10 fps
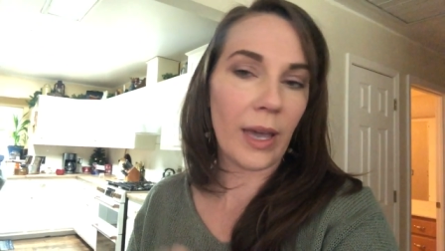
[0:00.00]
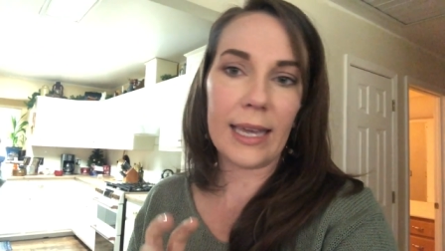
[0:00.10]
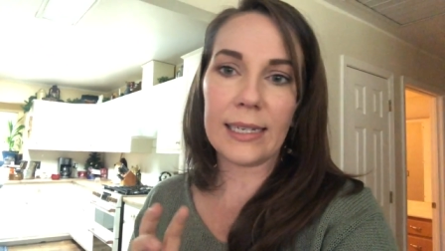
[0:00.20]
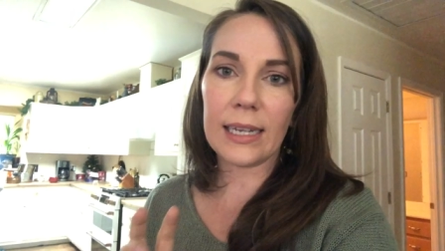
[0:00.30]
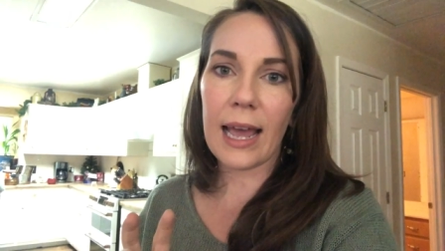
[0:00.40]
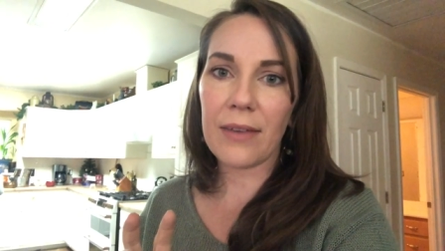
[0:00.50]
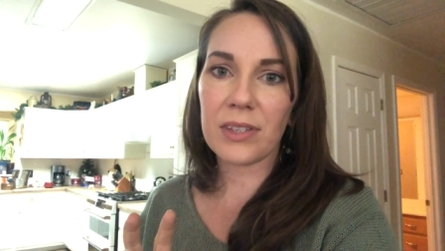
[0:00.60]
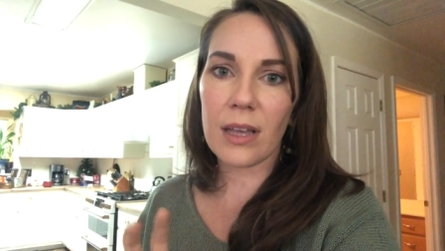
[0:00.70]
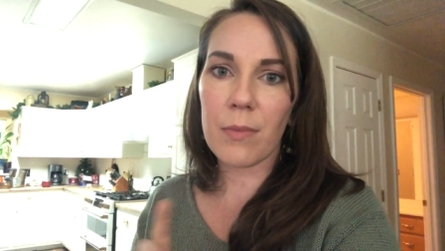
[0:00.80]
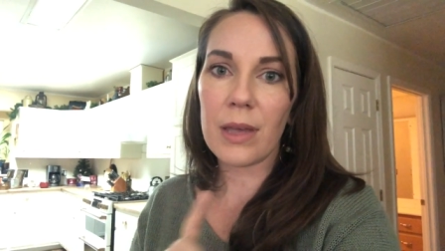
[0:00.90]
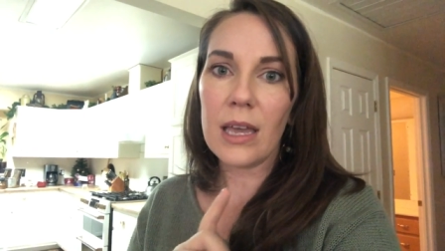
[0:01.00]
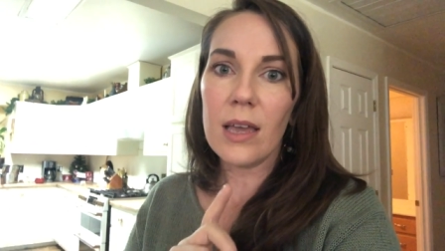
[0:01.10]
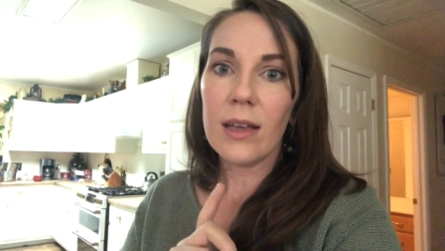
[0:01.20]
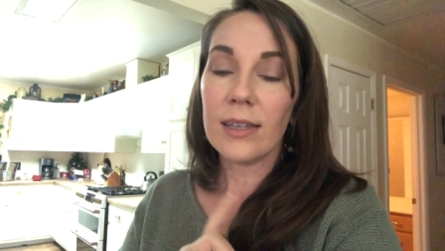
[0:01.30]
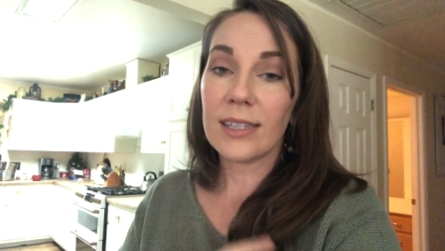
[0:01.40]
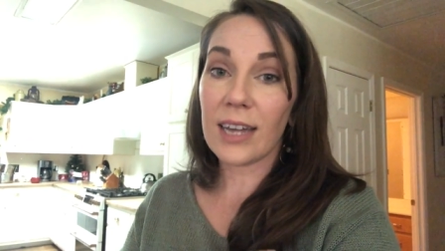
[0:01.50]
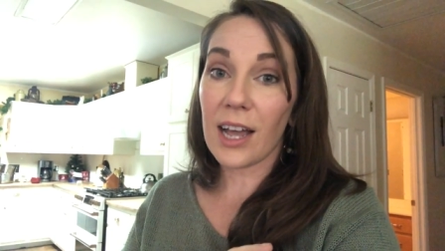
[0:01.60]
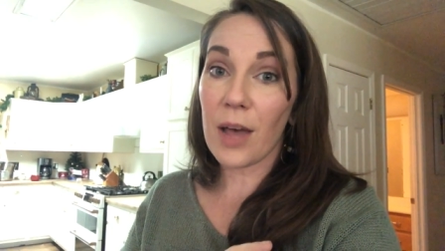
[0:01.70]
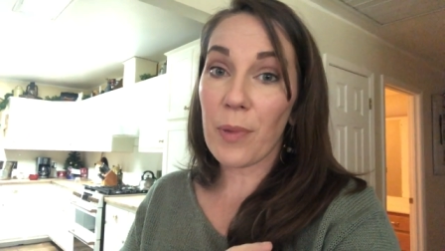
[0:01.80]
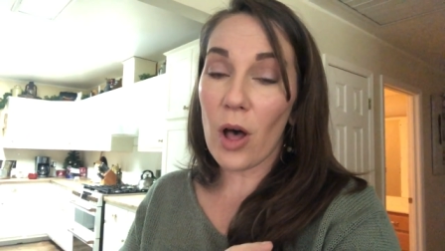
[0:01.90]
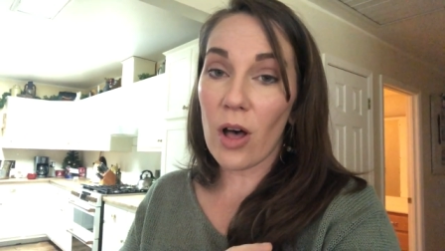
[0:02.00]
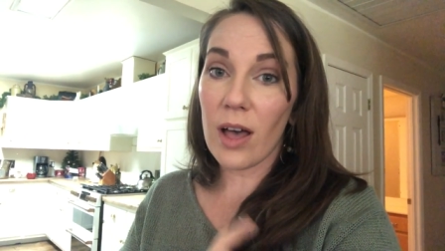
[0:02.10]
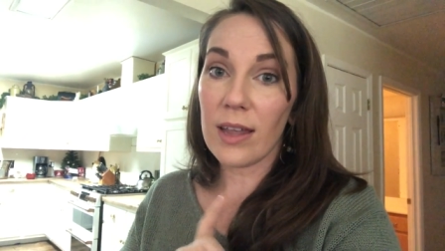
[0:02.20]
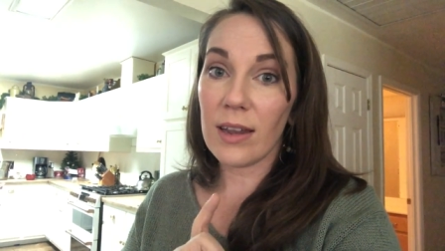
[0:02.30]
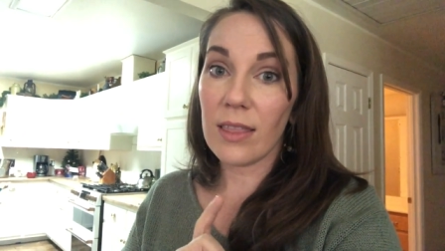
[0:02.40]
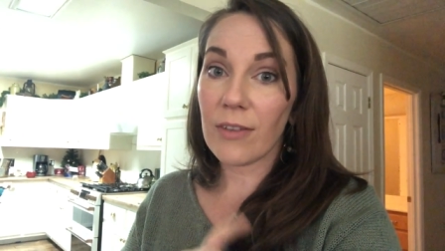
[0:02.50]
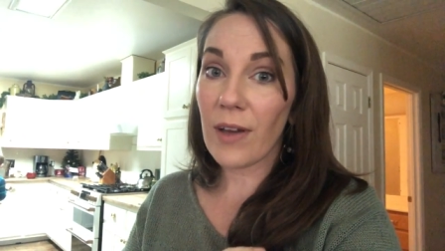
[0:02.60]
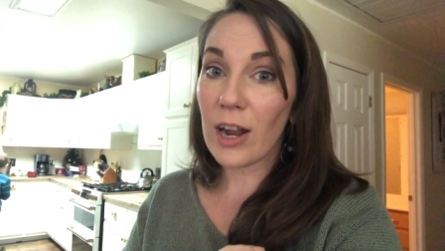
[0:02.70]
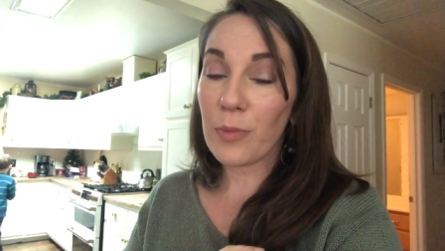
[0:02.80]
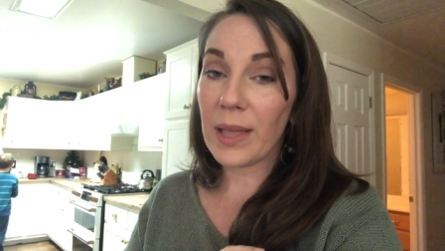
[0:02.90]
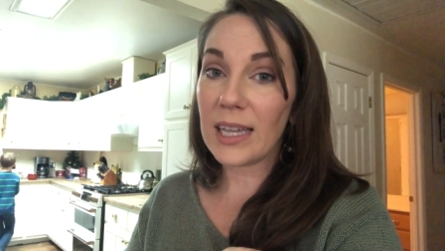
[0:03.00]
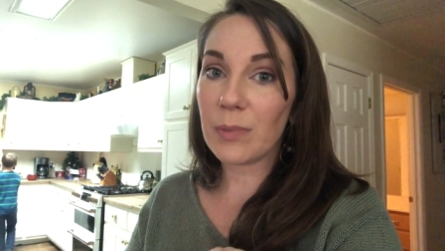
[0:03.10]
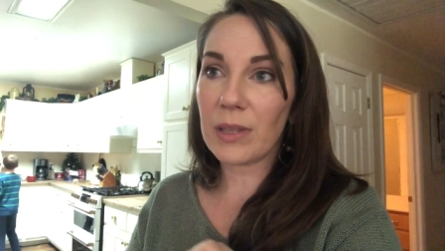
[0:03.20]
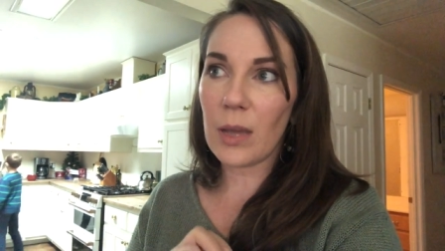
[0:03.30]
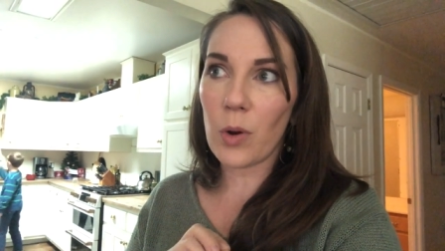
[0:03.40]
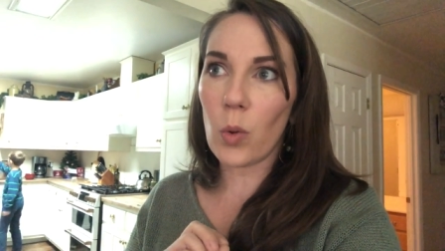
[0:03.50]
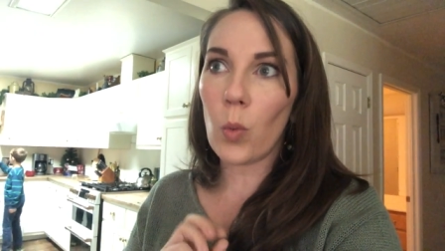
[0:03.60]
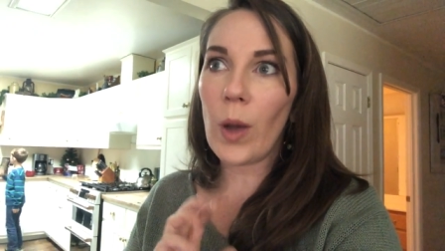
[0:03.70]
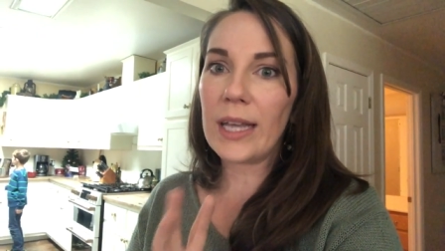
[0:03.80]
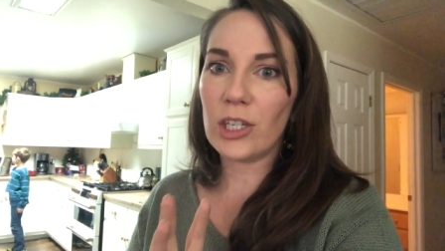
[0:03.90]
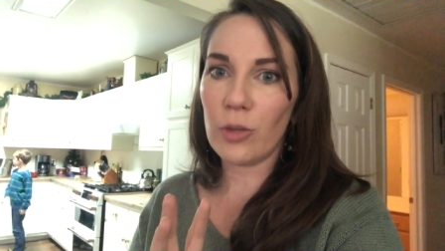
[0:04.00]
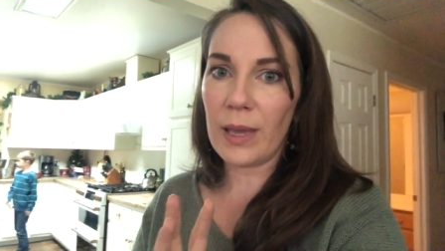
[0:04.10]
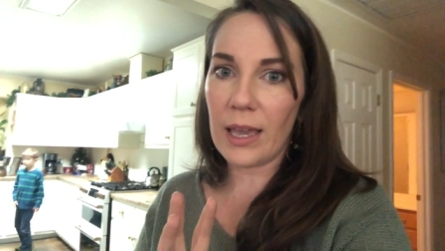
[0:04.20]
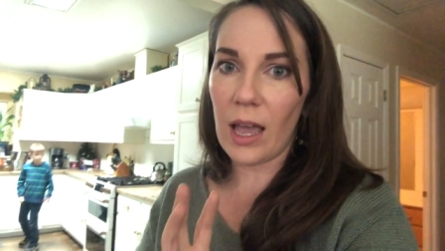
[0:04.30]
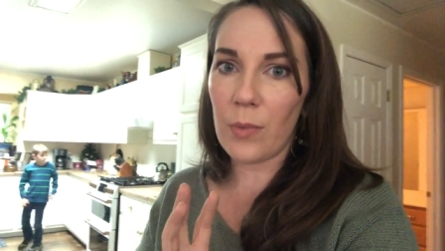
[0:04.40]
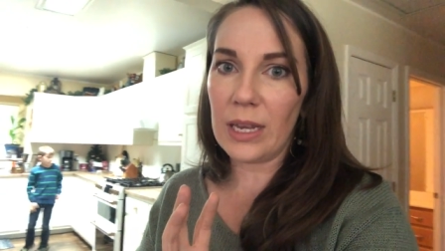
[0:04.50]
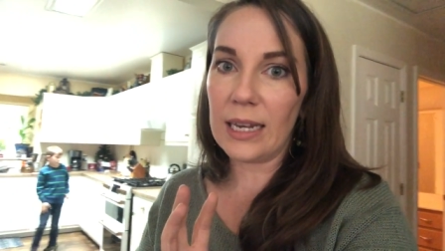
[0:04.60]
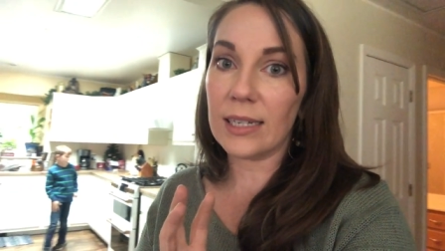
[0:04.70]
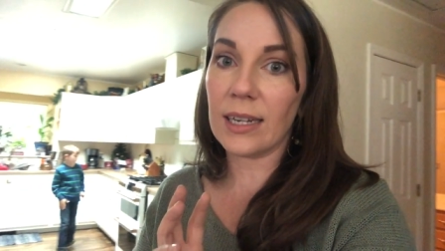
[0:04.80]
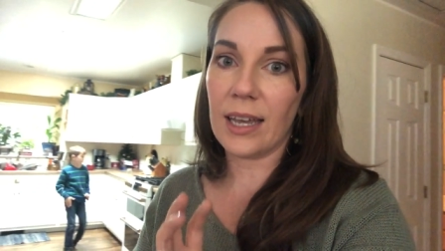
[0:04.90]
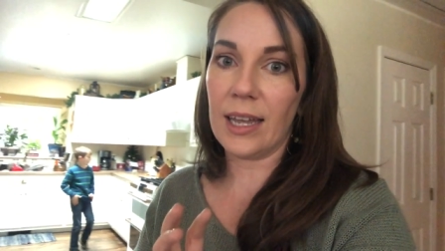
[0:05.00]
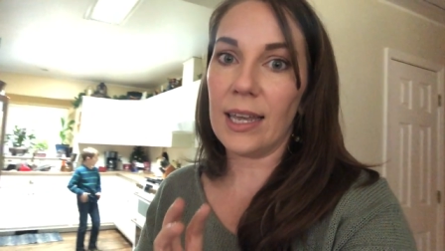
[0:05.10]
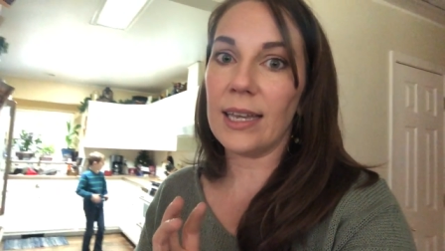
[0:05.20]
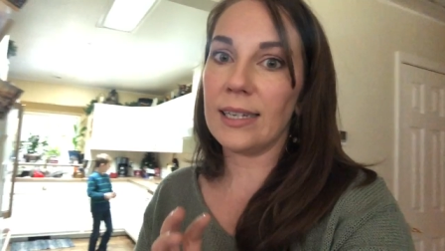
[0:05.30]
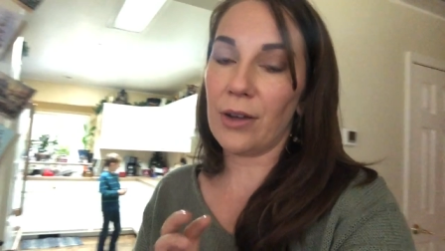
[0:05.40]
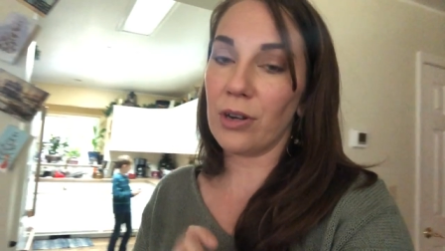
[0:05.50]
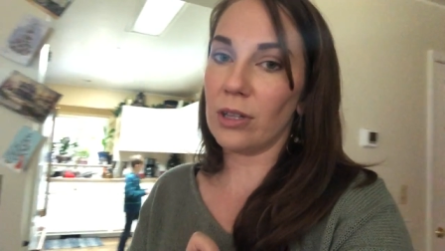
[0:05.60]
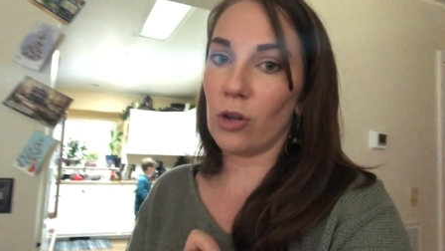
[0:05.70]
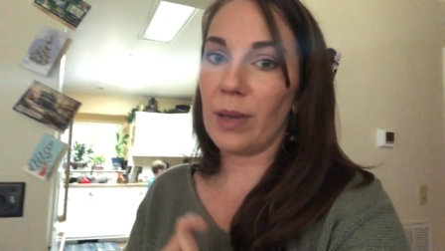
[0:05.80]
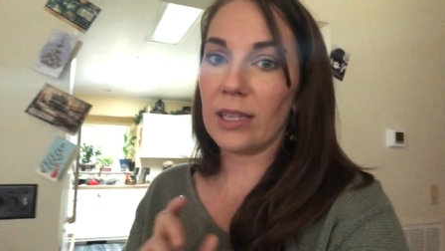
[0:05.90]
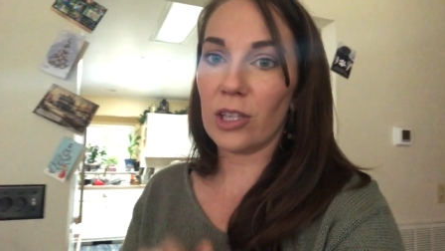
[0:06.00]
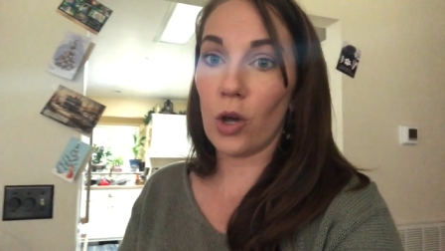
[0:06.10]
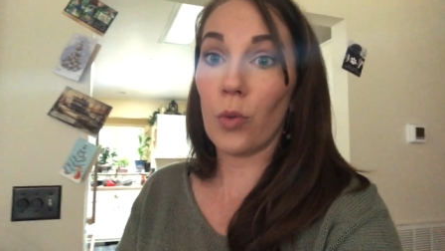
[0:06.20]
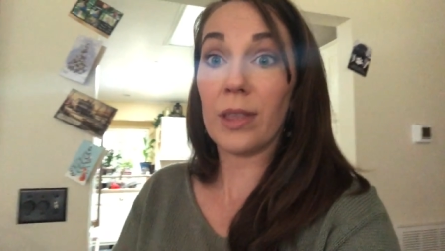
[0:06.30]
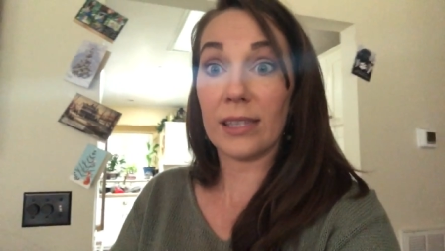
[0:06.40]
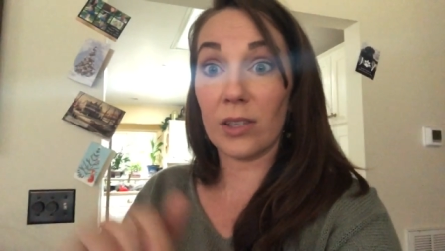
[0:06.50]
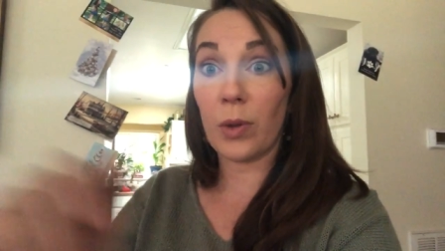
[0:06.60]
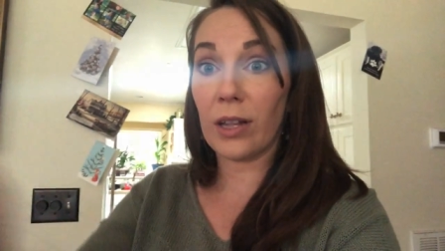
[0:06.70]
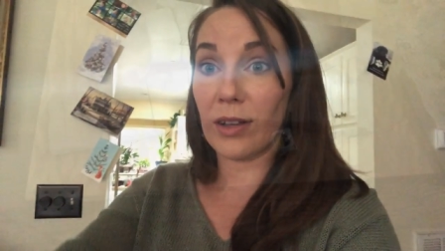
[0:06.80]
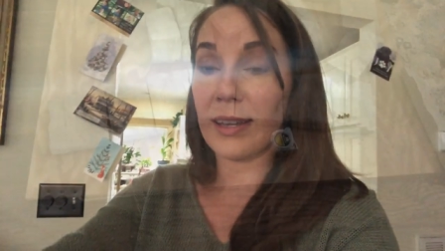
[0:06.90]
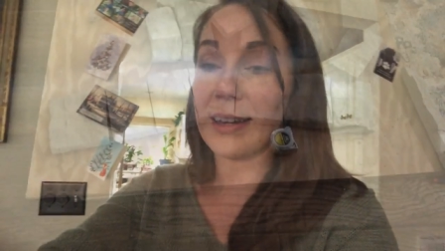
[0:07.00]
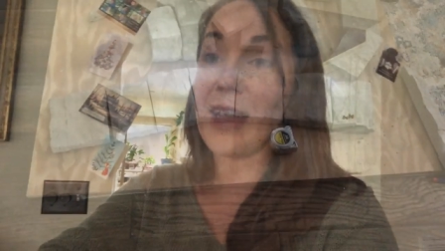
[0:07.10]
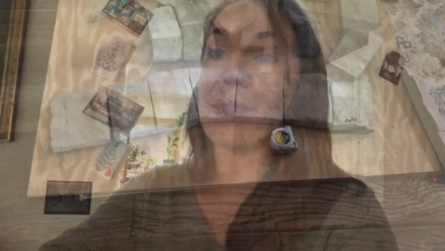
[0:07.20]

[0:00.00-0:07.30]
He did have some stuck up on the fireplace, but they were way too big and we needed to cut it down a little bit. So this is what it looks like now.